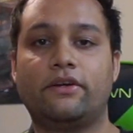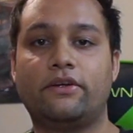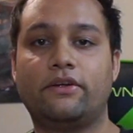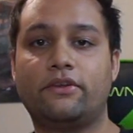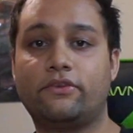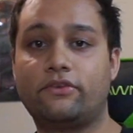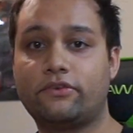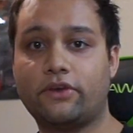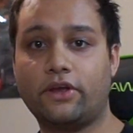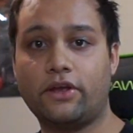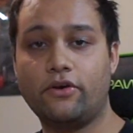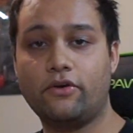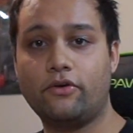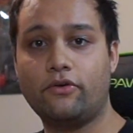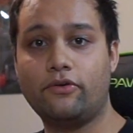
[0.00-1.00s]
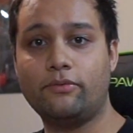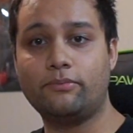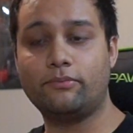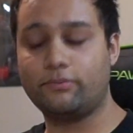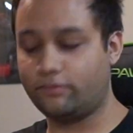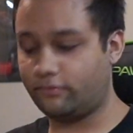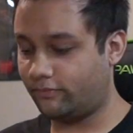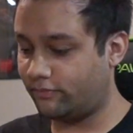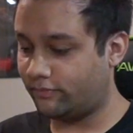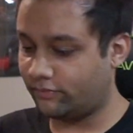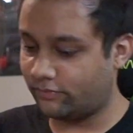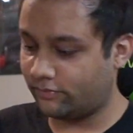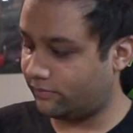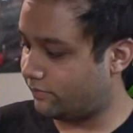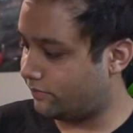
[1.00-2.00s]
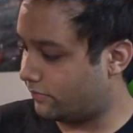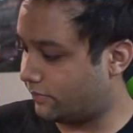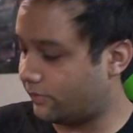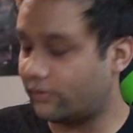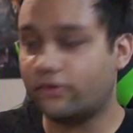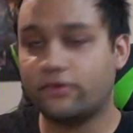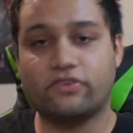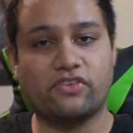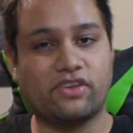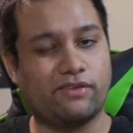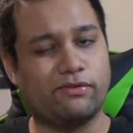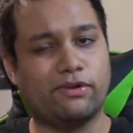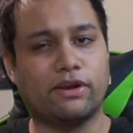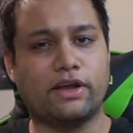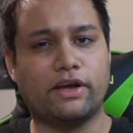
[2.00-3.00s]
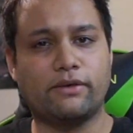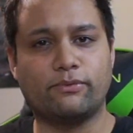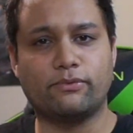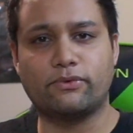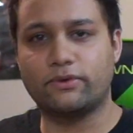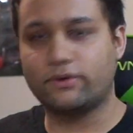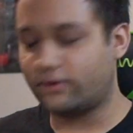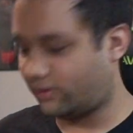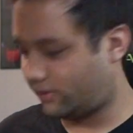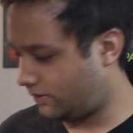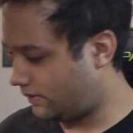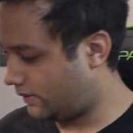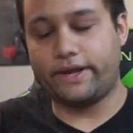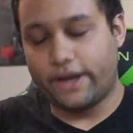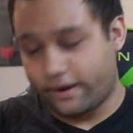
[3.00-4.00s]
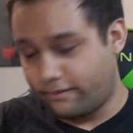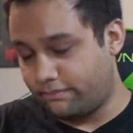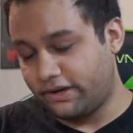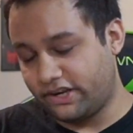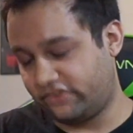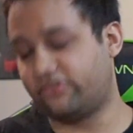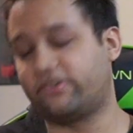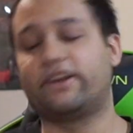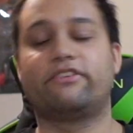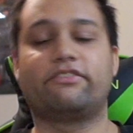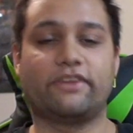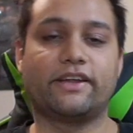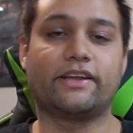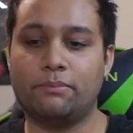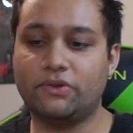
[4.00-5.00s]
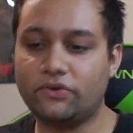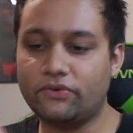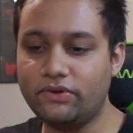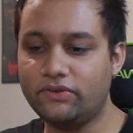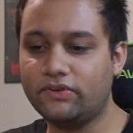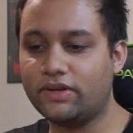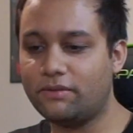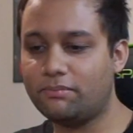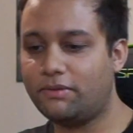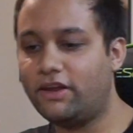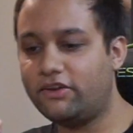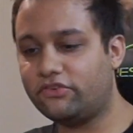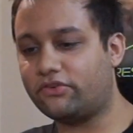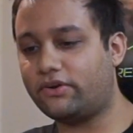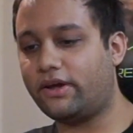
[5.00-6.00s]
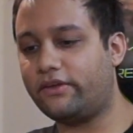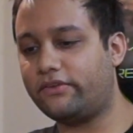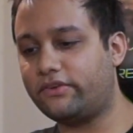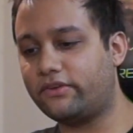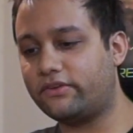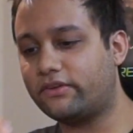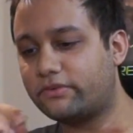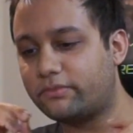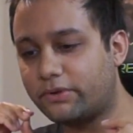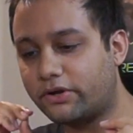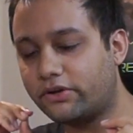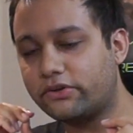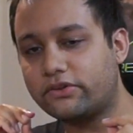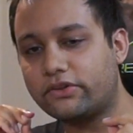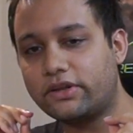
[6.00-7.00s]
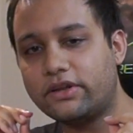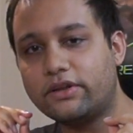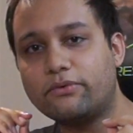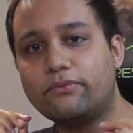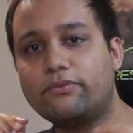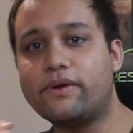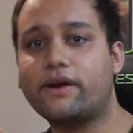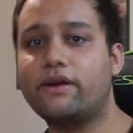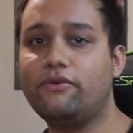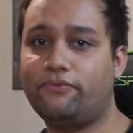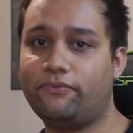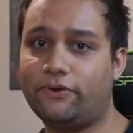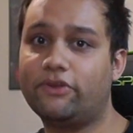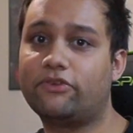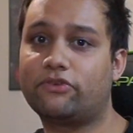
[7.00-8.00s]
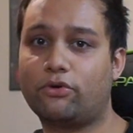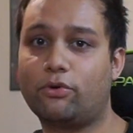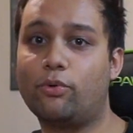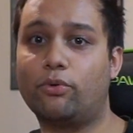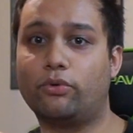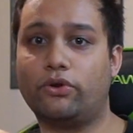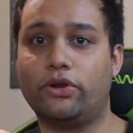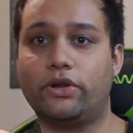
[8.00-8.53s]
staying home, saving lives. Okay, fine, I plagiarized that. But the reason I plagiarized is because in the very first quote,